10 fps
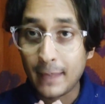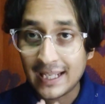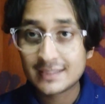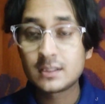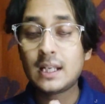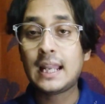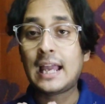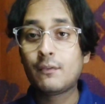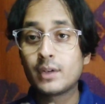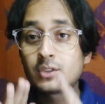makes the
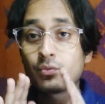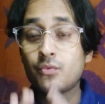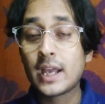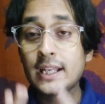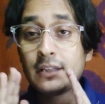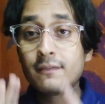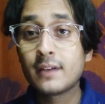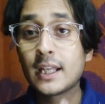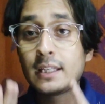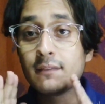language very
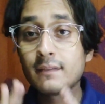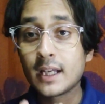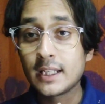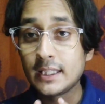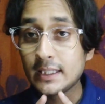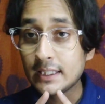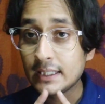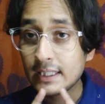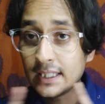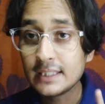very very
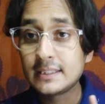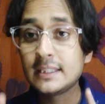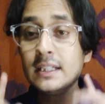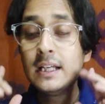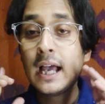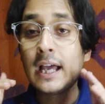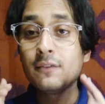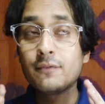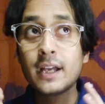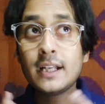easy
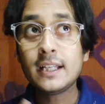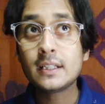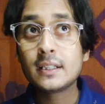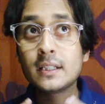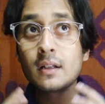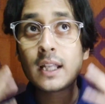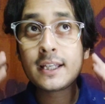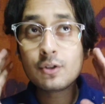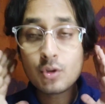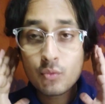and very
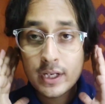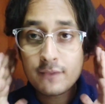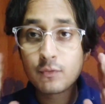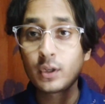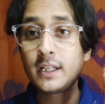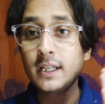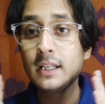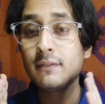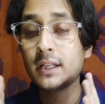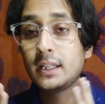like you know very
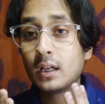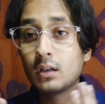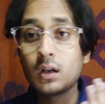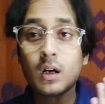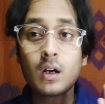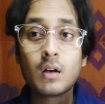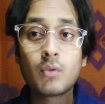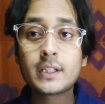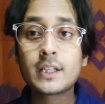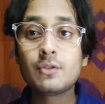phonetically very uh,
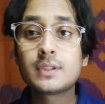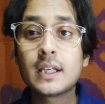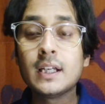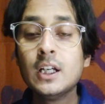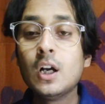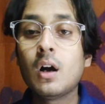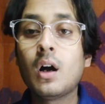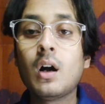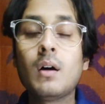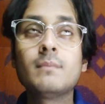what can you say
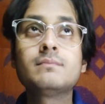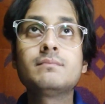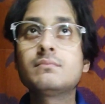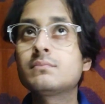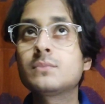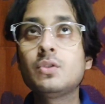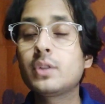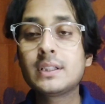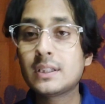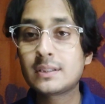um, you
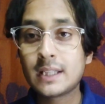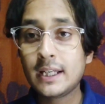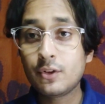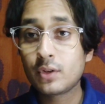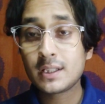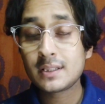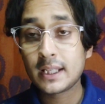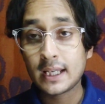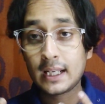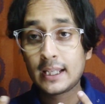can just say
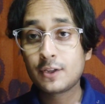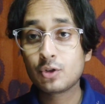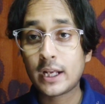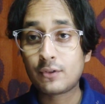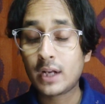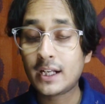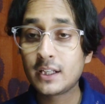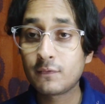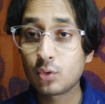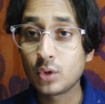interesting and like you know
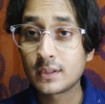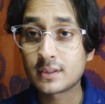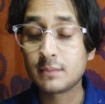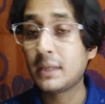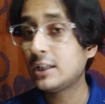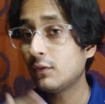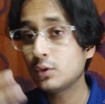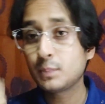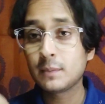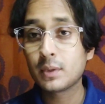attractive to listen many of
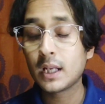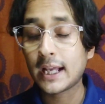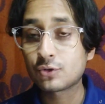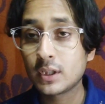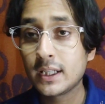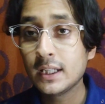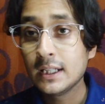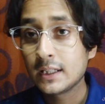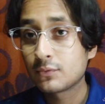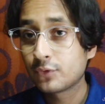the people actually
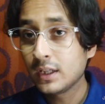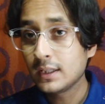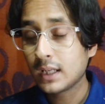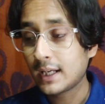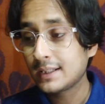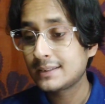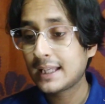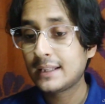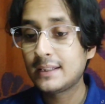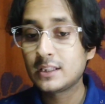will
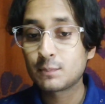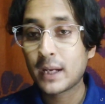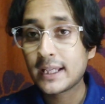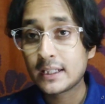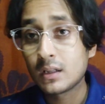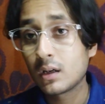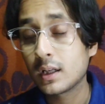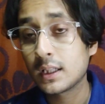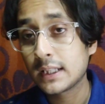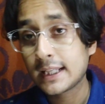understand this by
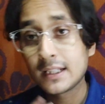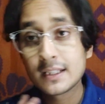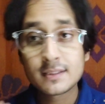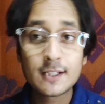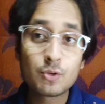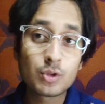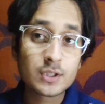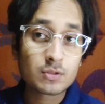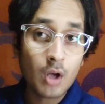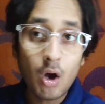like listening to the
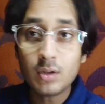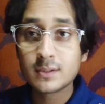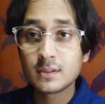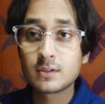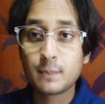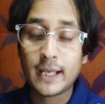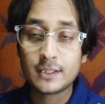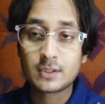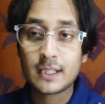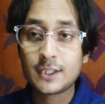songs in
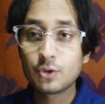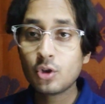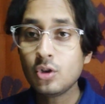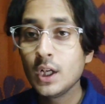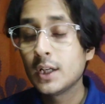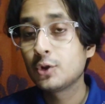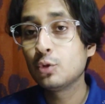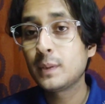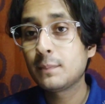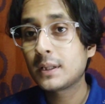spanish like you know
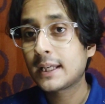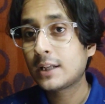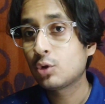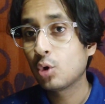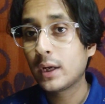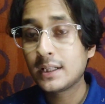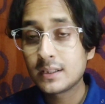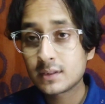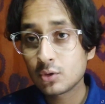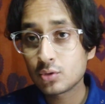you people can go and
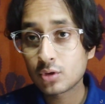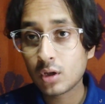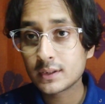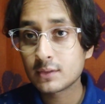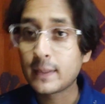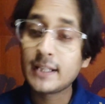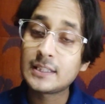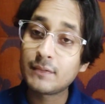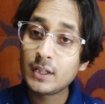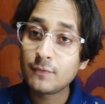listen to songs in
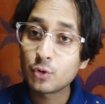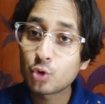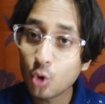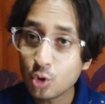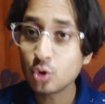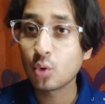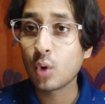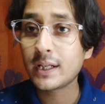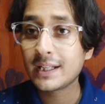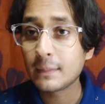spanish even if you don't know
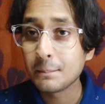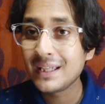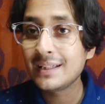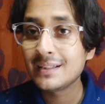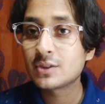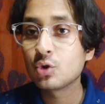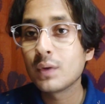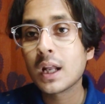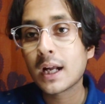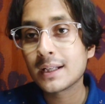what it means you
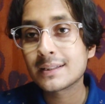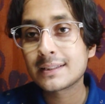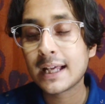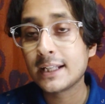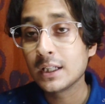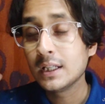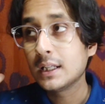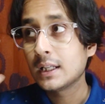will understand